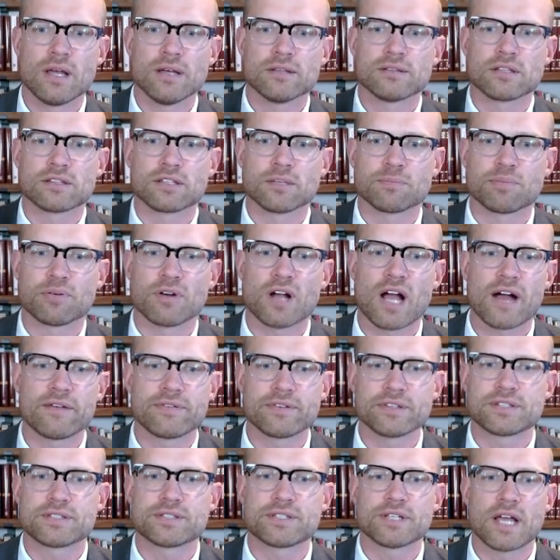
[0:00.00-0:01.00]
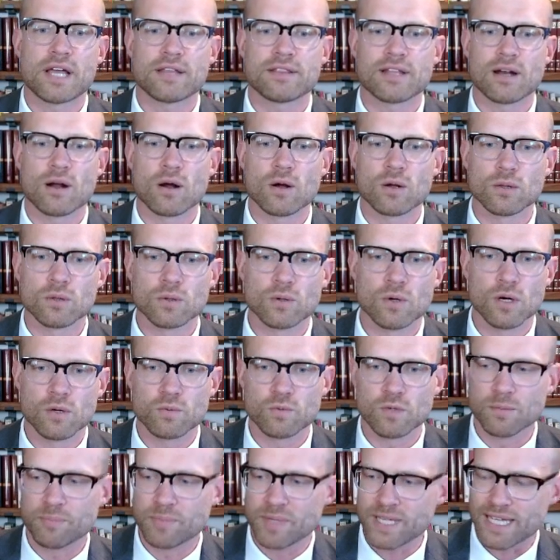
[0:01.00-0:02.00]
that the prophets say that our Lord
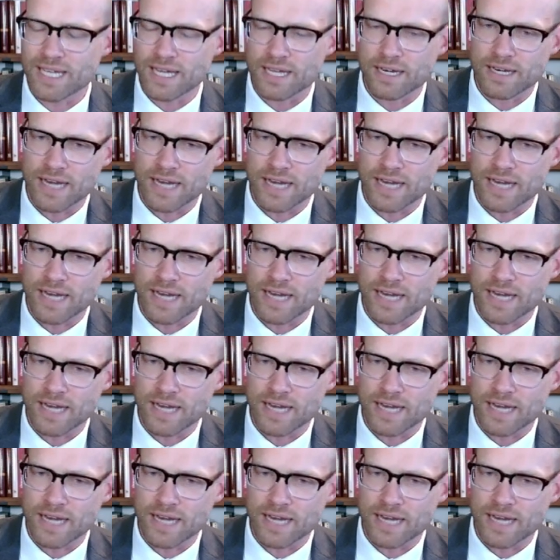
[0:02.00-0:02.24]
will be a